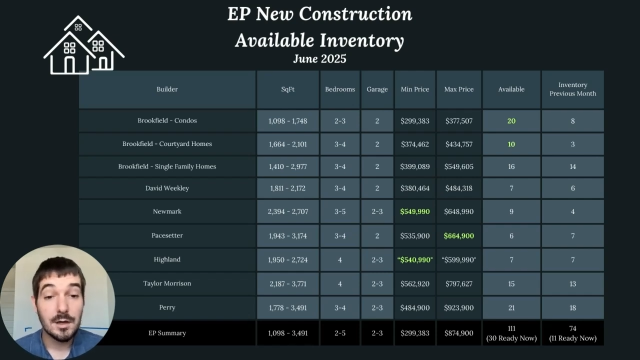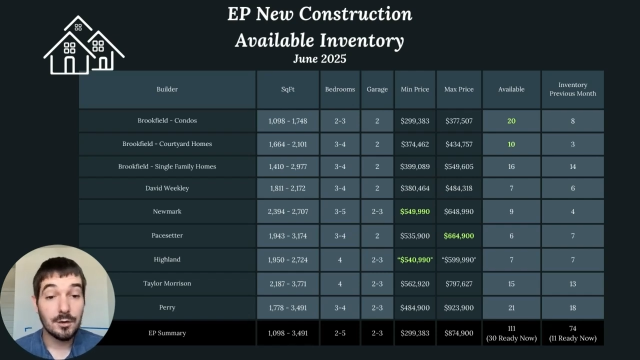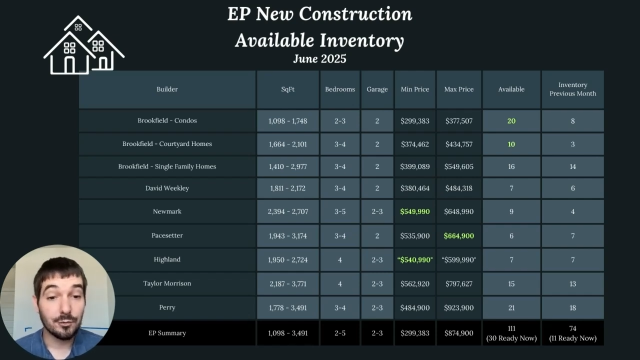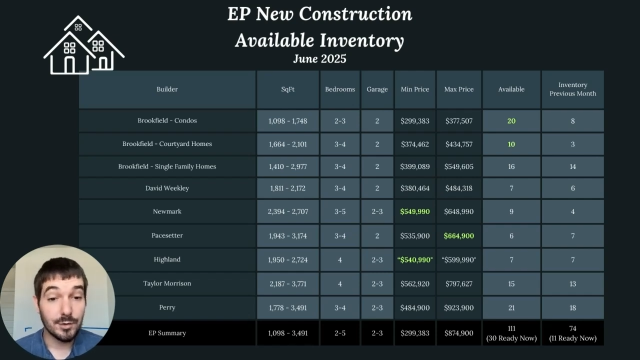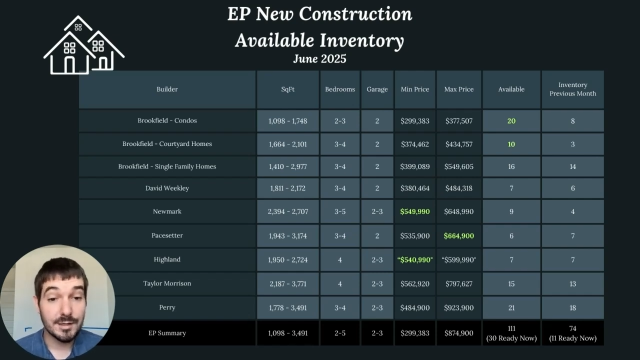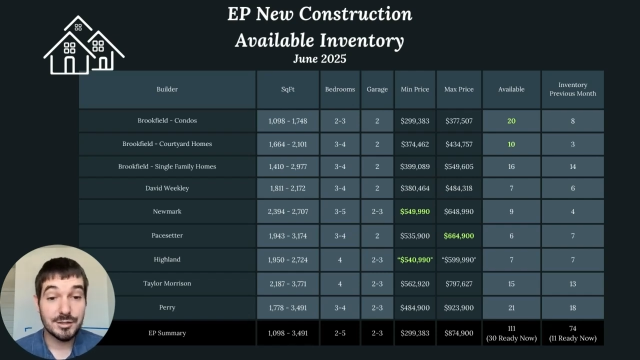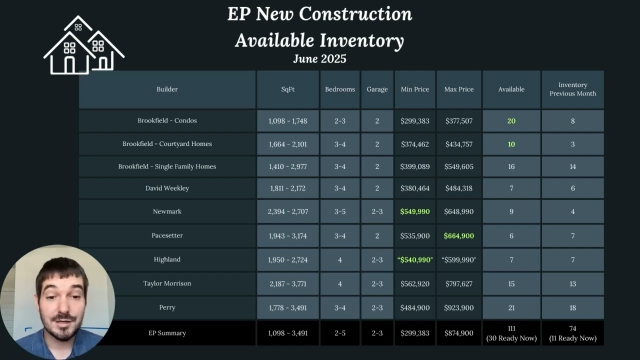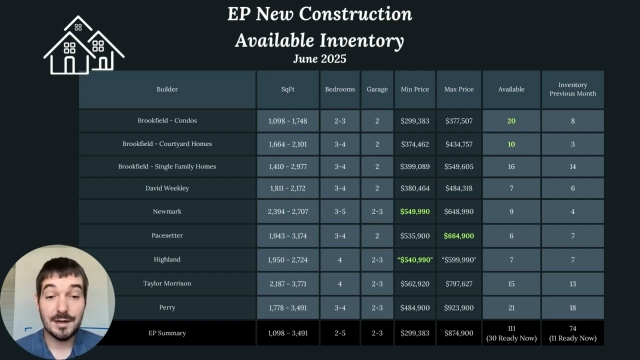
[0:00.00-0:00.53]

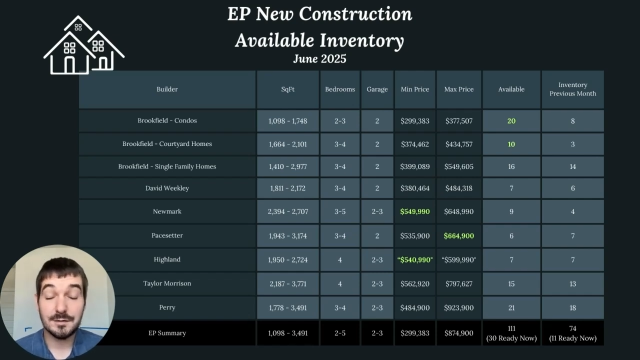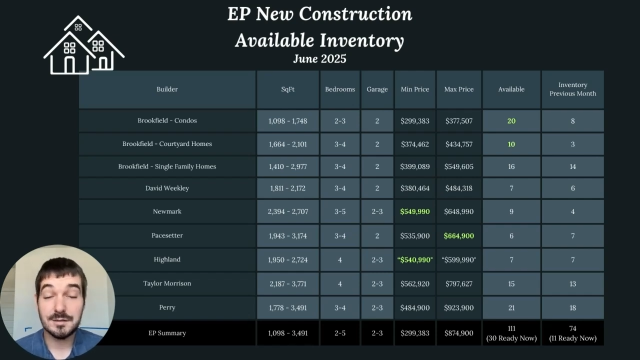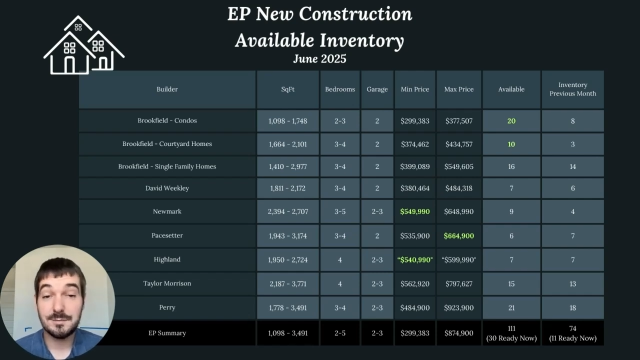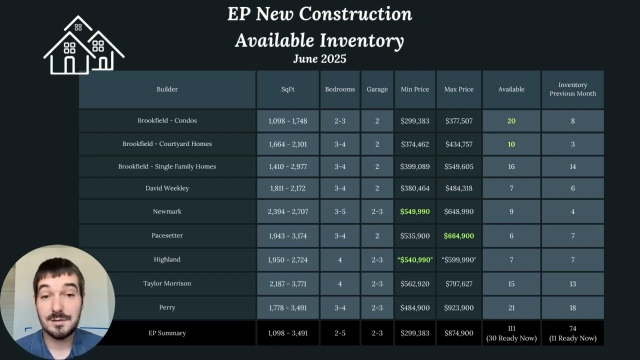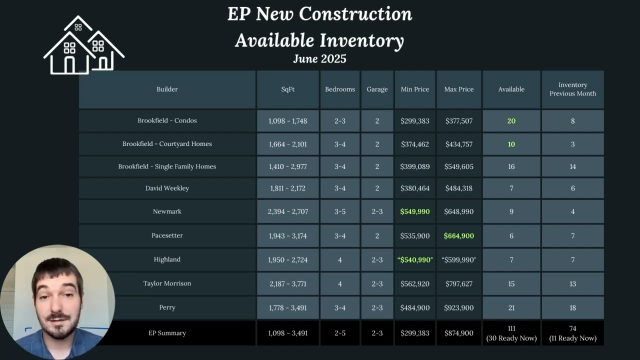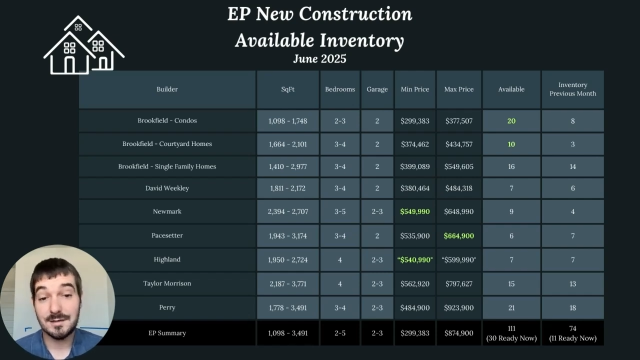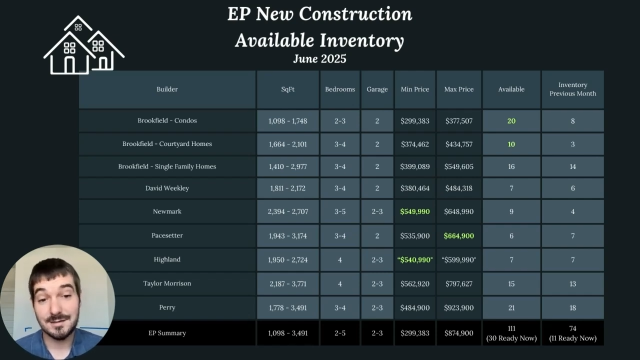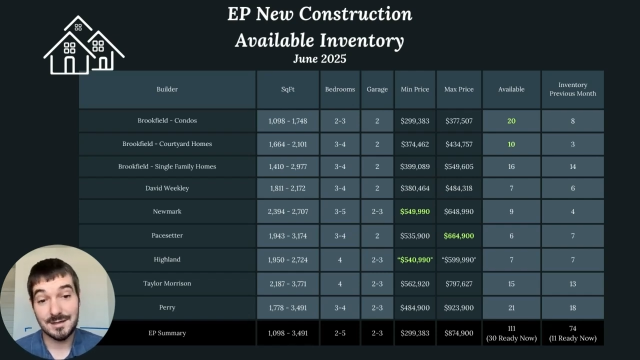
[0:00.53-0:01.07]
reach out to
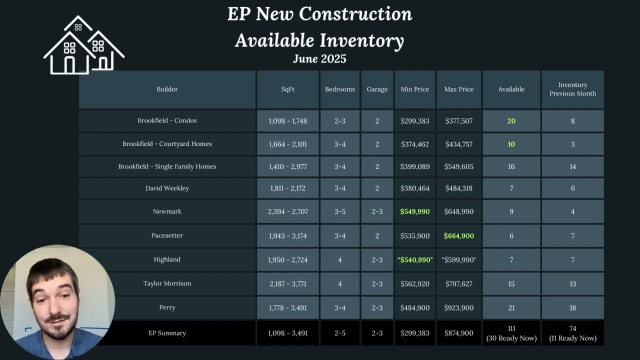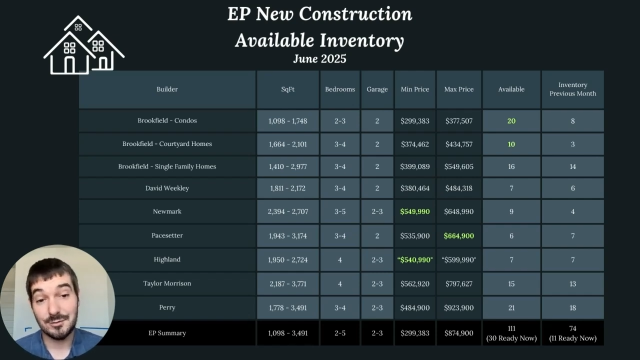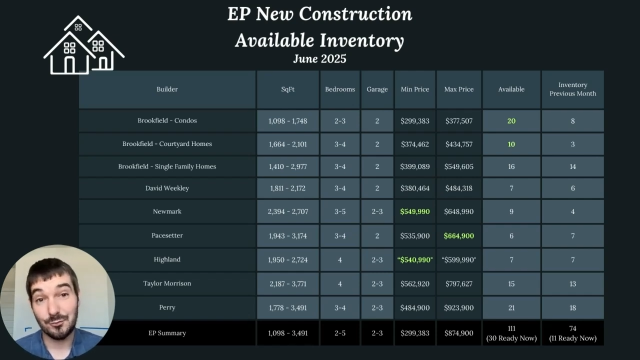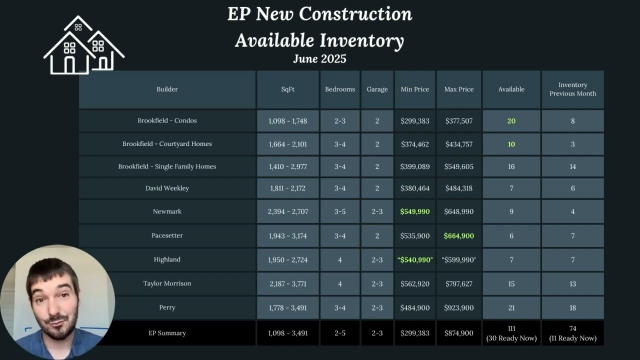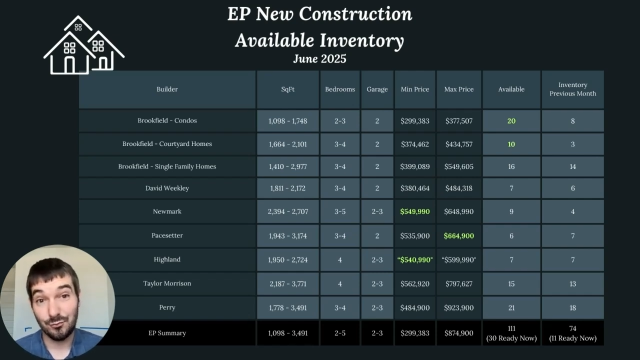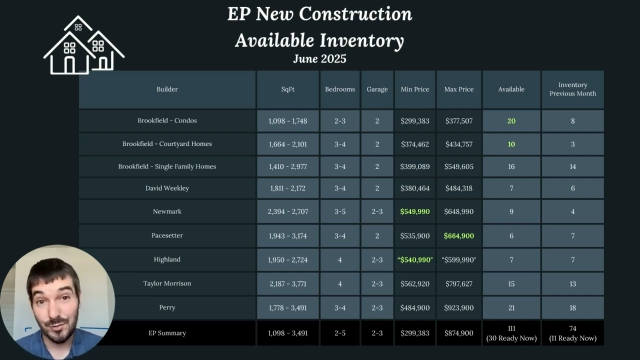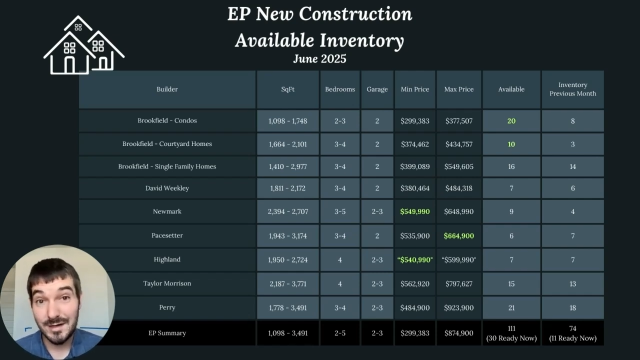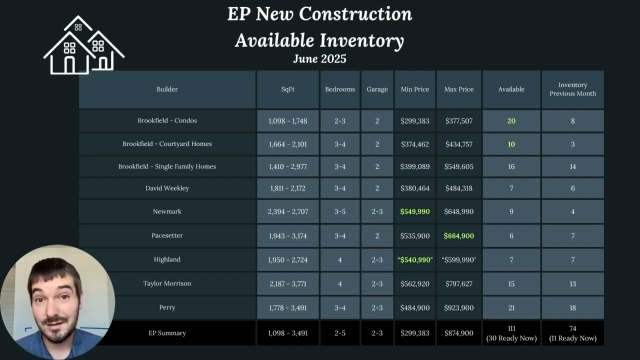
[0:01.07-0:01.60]
me, because that's a
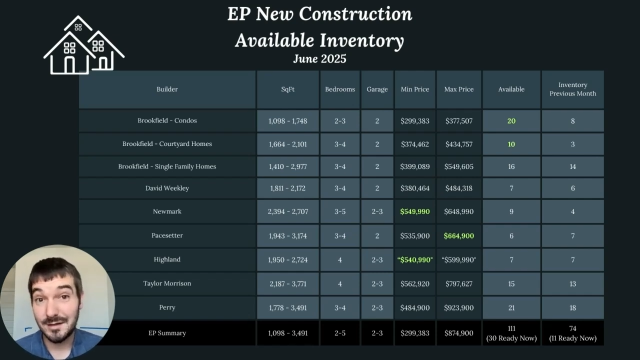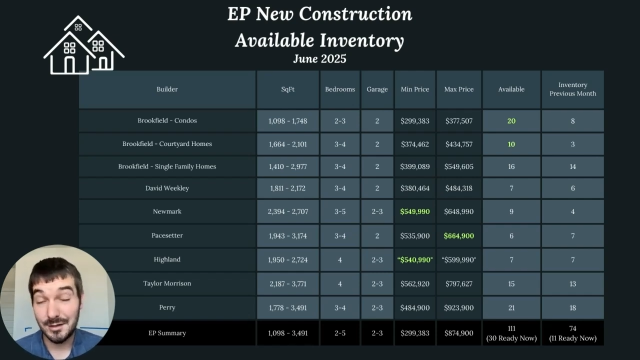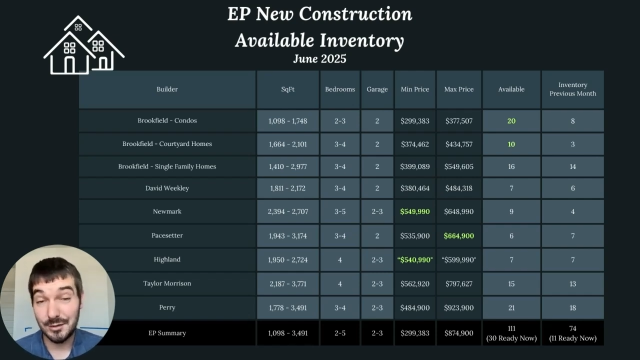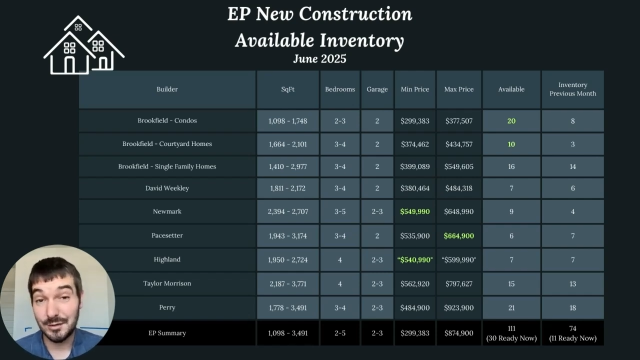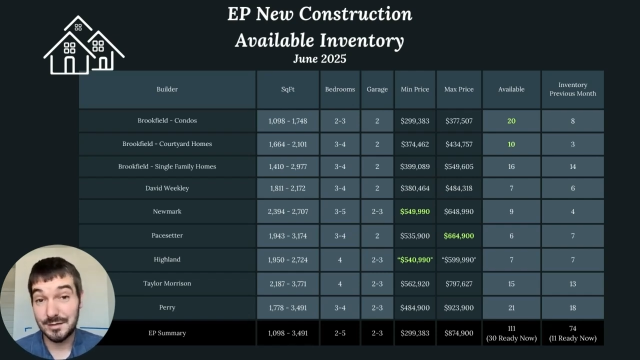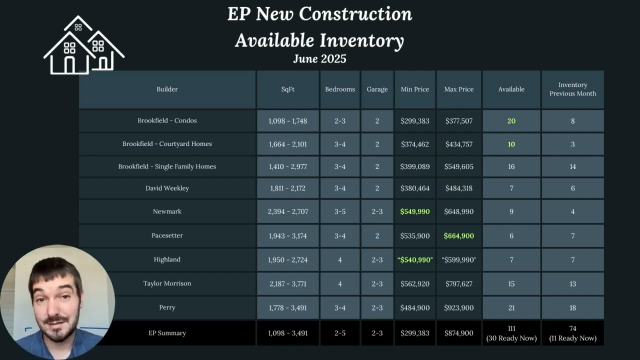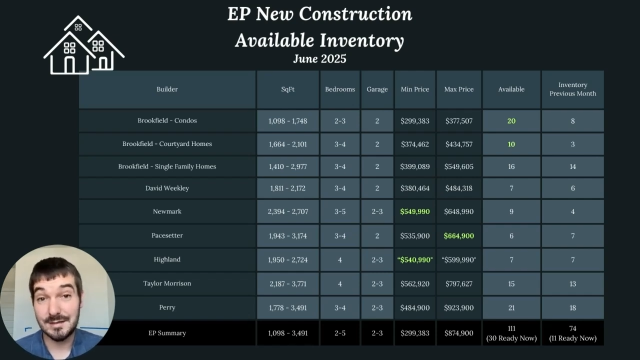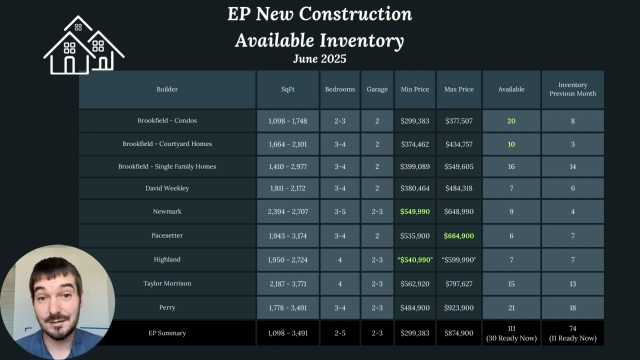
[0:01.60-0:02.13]
really
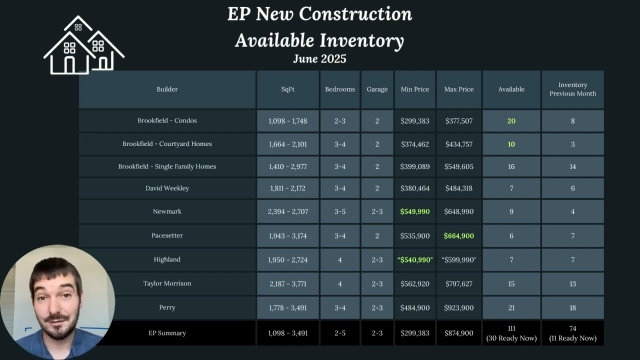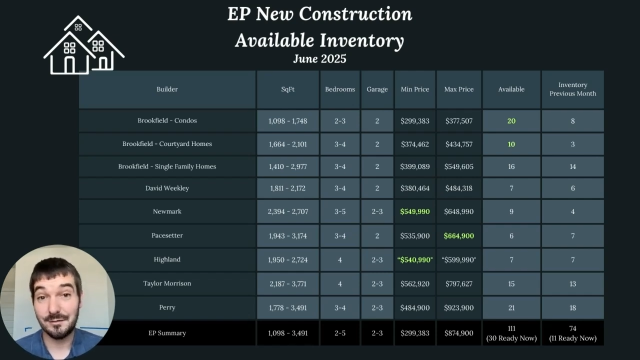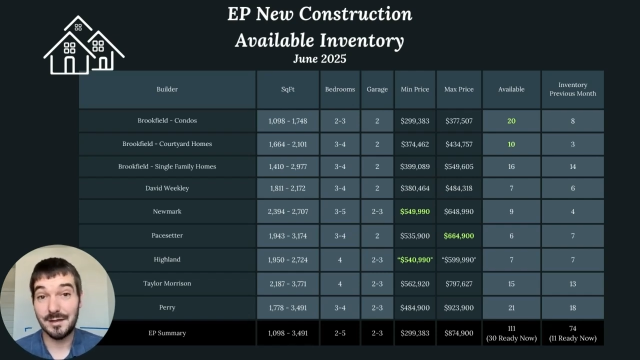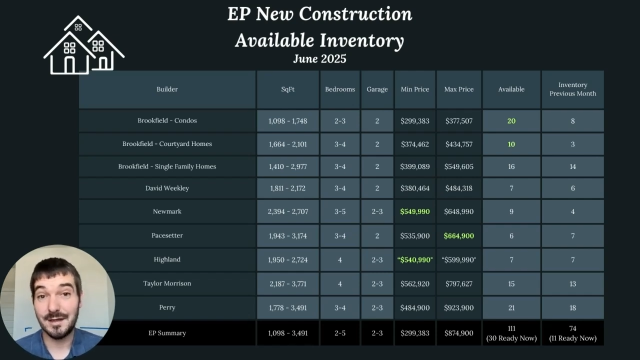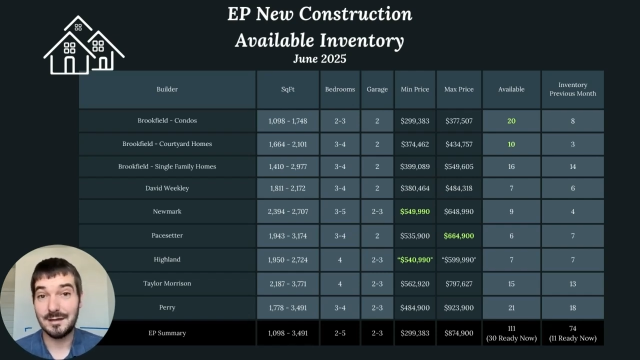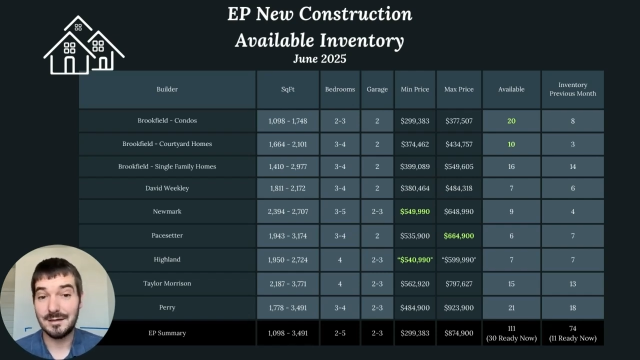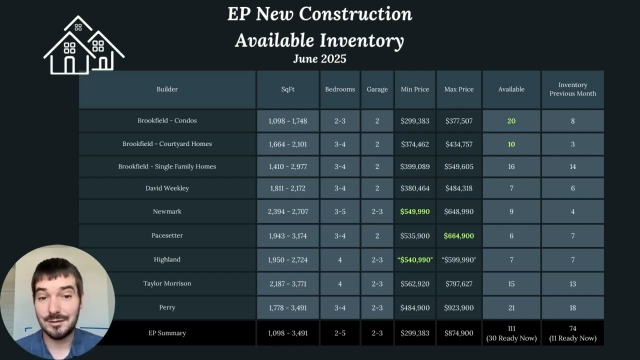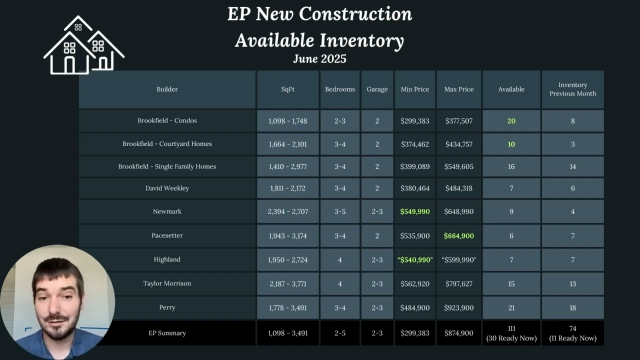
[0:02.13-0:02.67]
good deal that